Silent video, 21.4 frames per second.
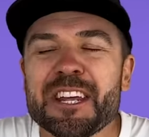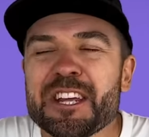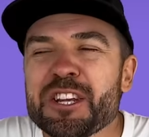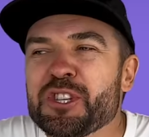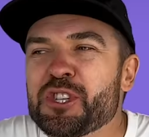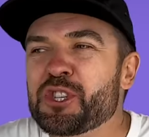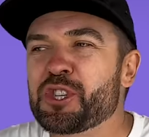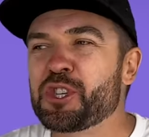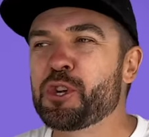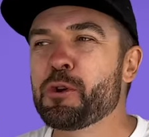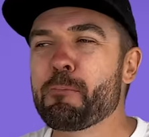
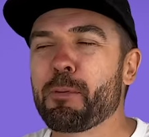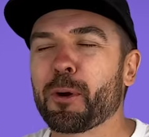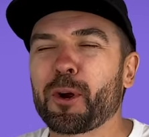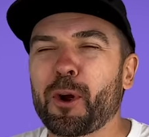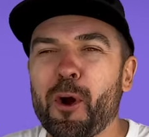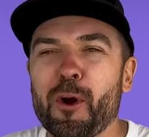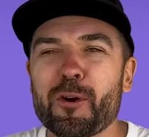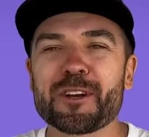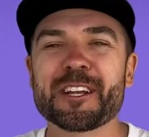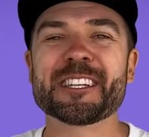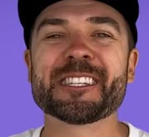
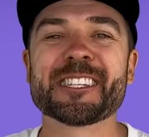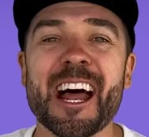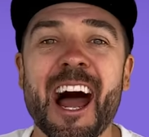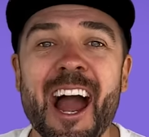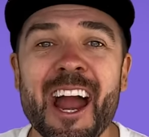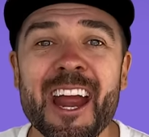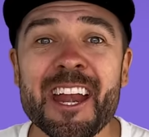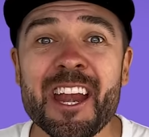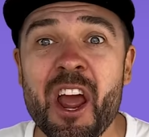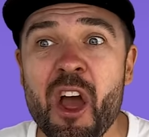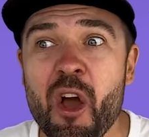supercar
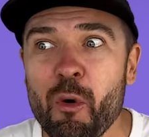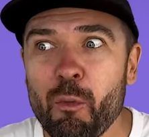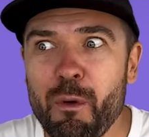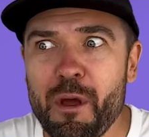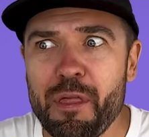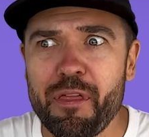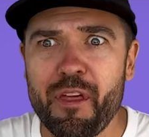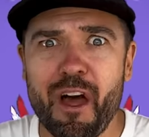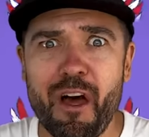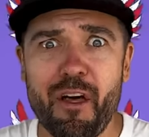design with